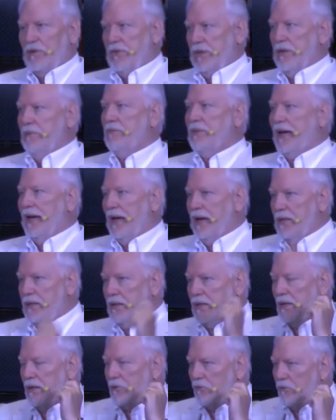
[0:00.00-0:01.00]
them they had
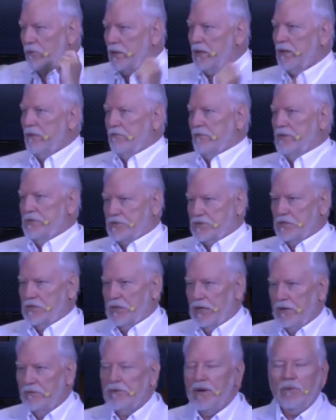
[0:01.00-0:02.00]
to get rid of this
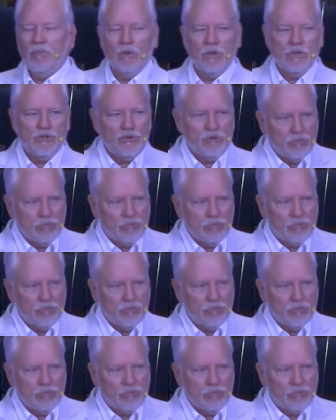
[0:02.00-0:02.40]
stuff. And would you